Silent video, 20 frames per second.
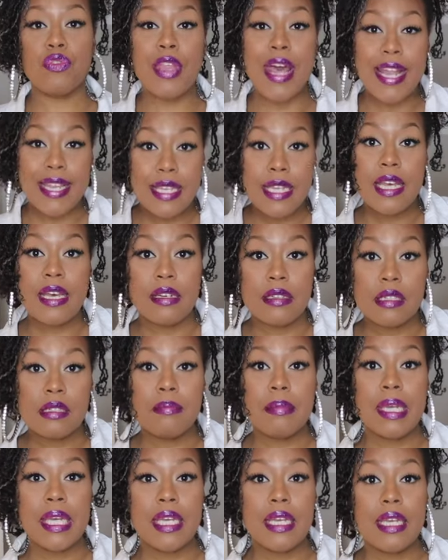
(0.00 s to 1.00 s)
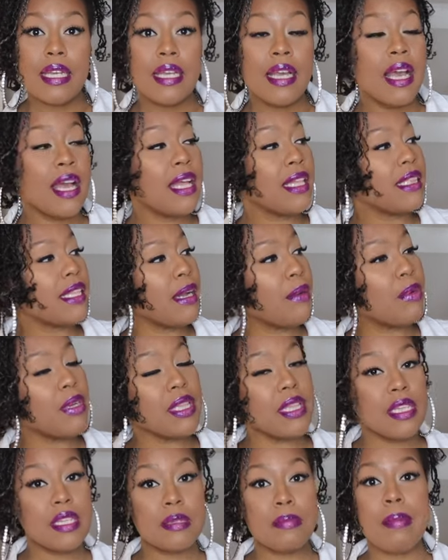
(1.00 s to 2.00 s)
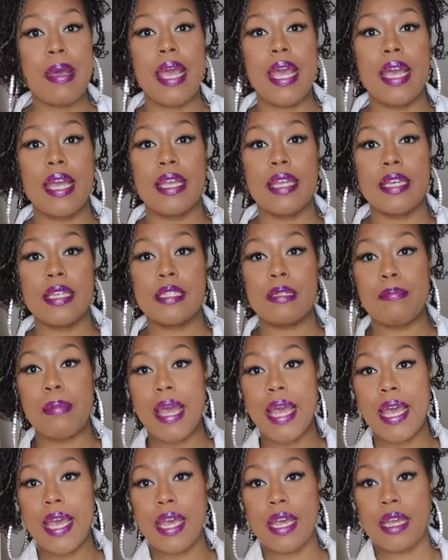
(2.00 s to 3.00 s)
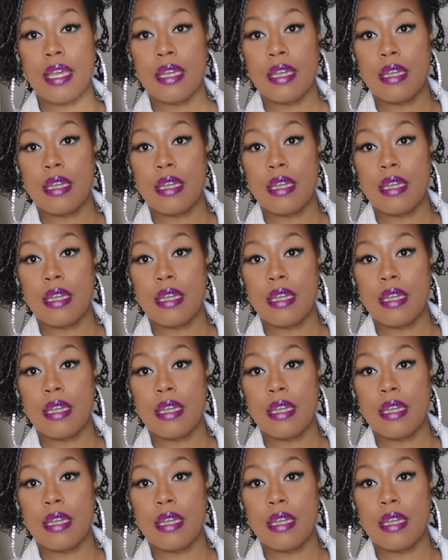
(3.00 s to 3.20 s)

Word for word: that tells me that when this bag gets back